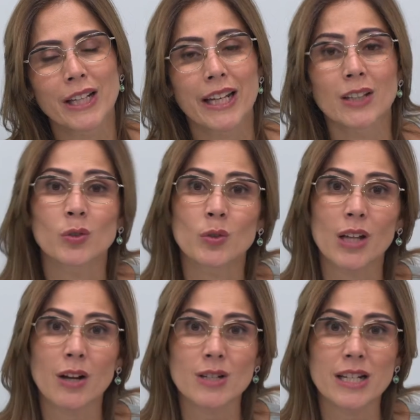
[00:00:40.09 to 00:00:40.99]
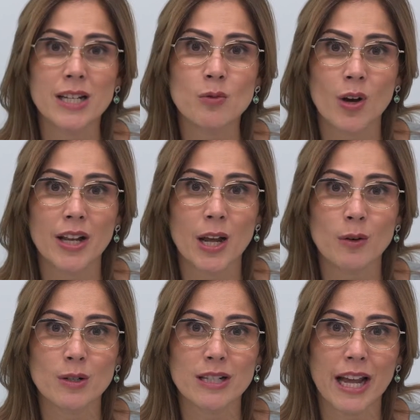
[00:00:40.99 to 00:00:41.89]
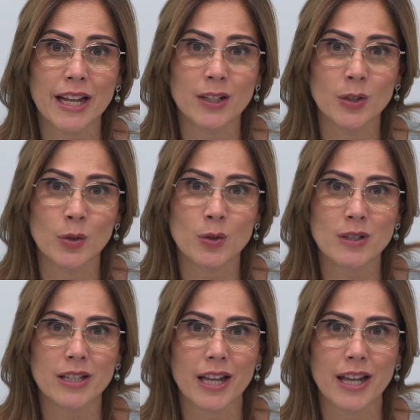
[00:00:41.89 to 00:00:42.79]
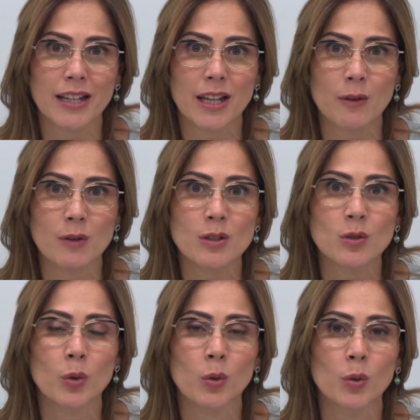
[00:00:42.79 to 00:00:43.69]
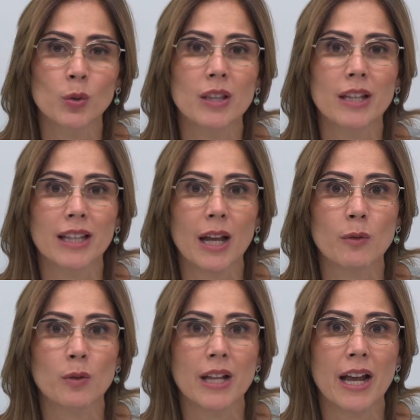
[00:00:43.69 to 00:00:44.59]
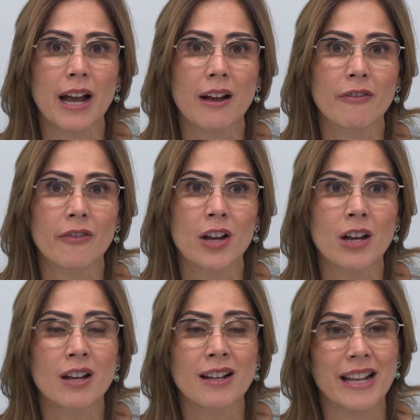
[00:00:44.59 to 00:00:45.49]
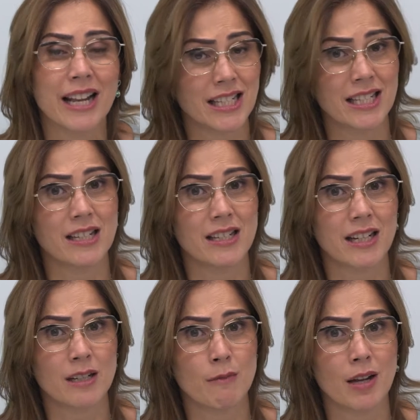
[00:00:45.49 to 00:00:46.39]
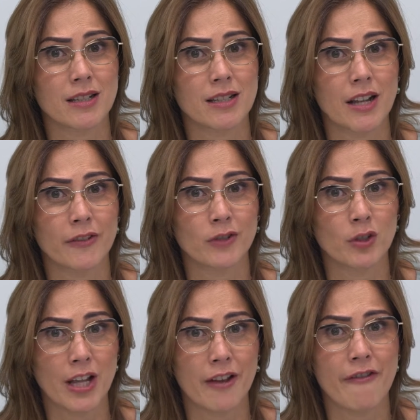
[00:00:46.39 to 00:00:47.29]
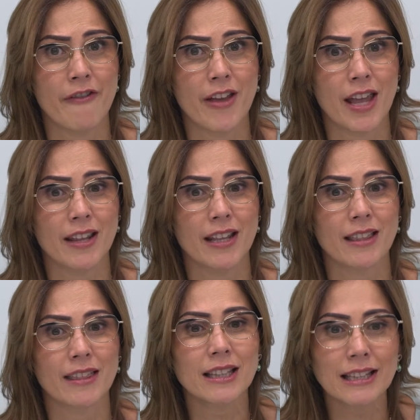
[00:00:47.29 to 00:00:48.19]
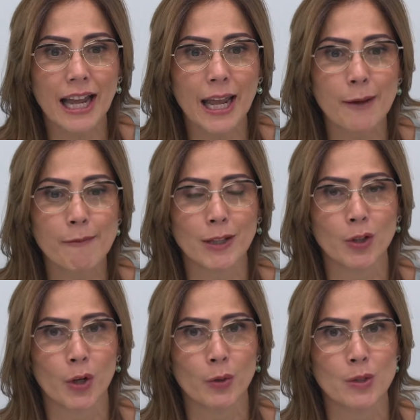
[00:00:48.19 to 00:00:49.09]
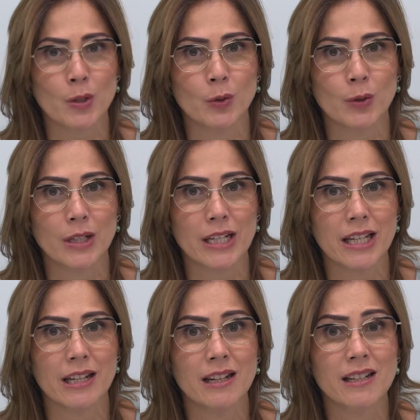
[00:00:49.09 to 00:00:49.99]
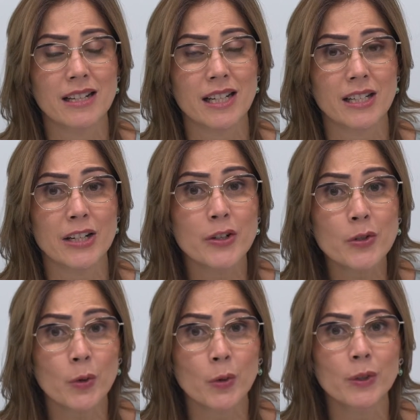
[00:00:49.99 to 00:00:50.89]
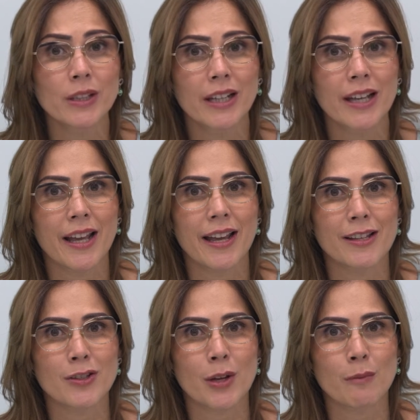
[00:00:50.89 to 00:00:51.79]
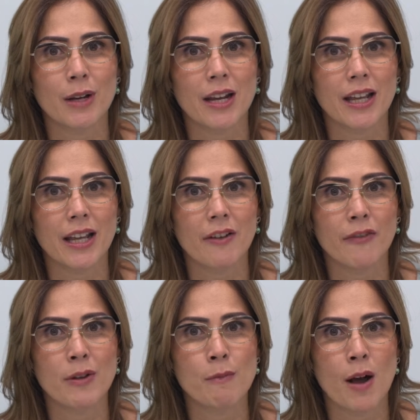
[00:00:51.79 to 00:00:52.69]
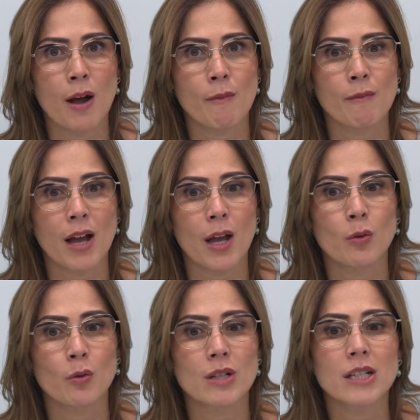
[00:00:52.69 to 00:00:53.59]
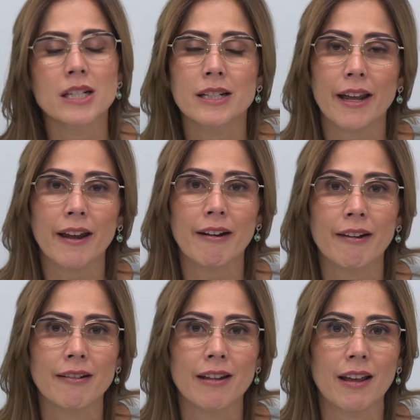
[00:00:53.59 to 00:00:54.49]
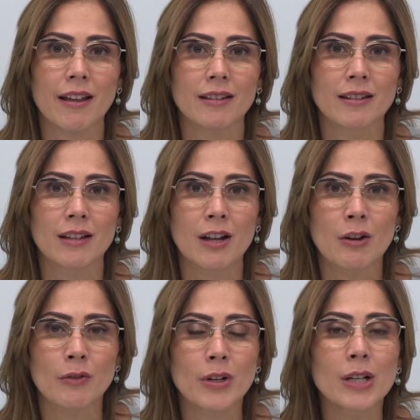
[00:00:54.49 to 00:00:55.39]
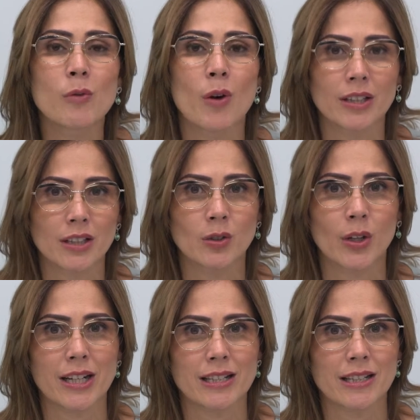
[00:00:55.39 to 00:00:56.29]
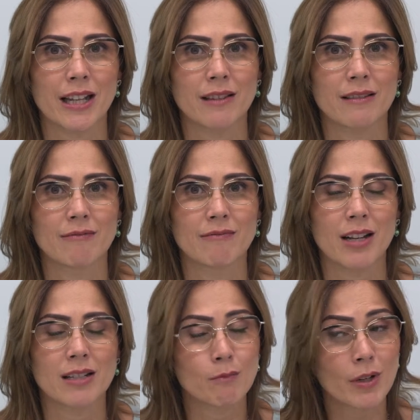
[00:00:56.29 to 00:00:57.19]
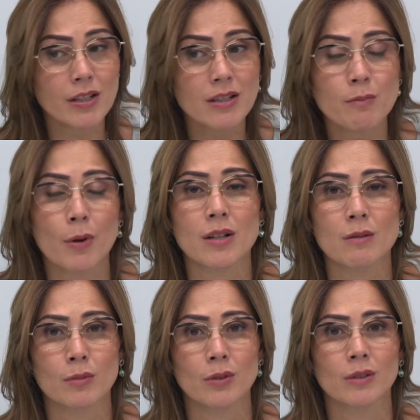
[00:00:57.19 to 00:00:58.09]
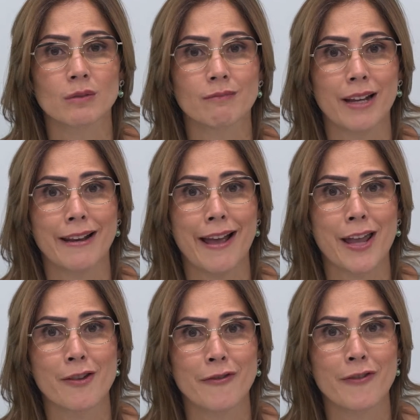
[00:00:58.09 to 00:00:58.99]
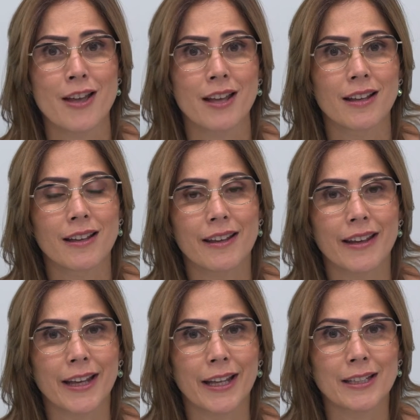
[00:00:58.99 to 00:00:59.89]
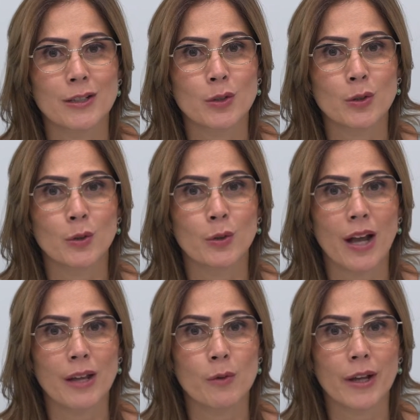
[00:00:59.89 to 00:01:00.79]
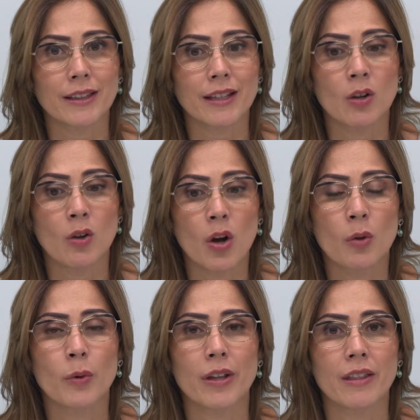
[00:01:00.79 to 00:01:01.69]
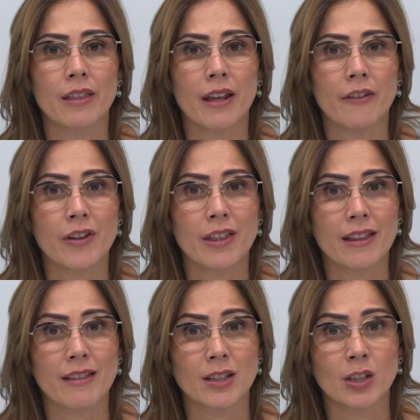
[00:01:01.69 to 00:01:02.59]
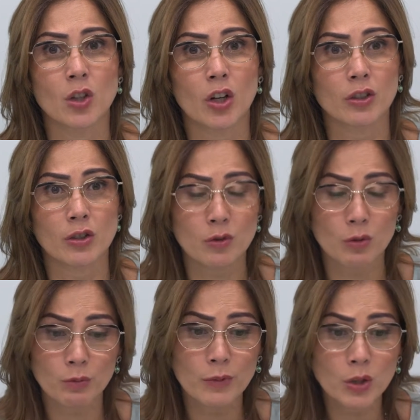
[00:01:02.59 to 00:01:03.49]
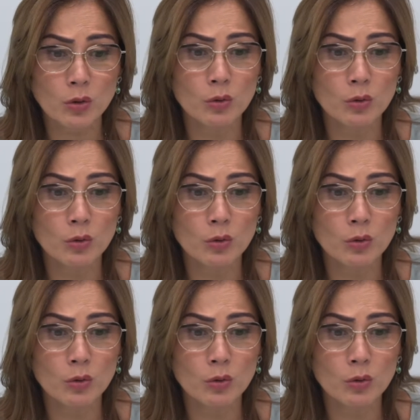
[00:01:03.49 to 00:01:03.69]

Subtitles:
In 2001, I was diagnosed and I was told that I would have less than 6 months left to live. And at that time, my daughter was only 6 years old. And syempre, like every mom, I was scared and really wanted to extend as much as possible my life. And so I went along with everything that the doctors told me to